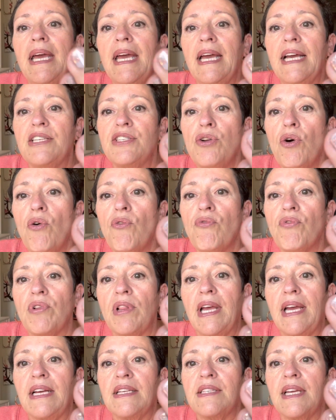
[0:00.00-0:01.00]
It's an
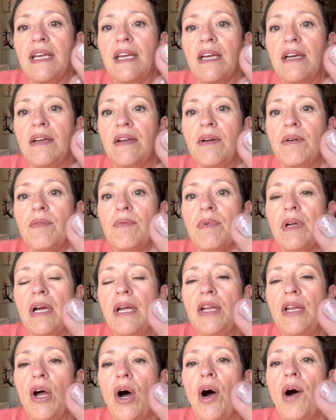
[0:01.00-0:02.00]
overlay. It's like
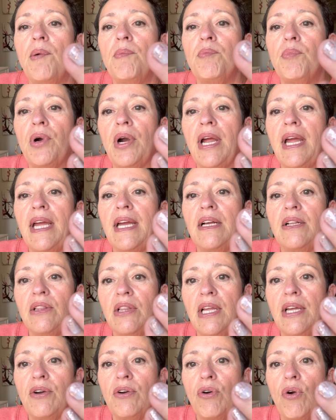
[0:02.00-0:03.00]
an ombre
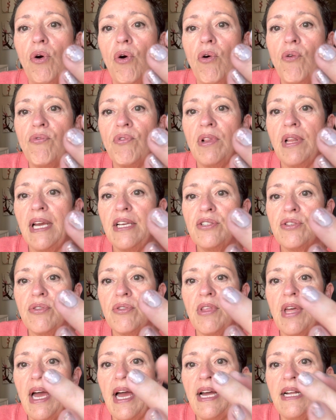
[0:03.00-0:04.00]
glitter overlay. So
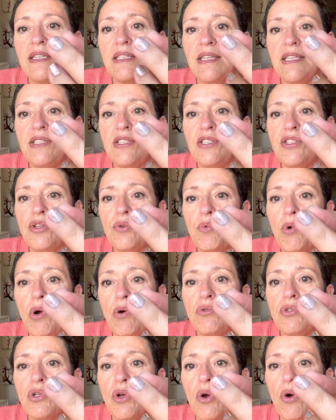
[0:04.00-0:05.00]
this is the
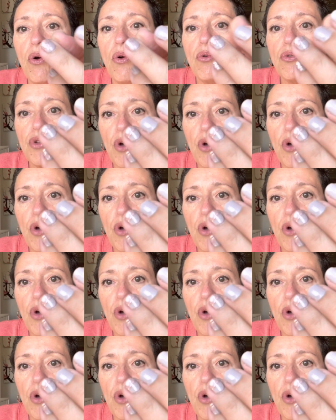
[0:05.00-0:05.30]
rose gold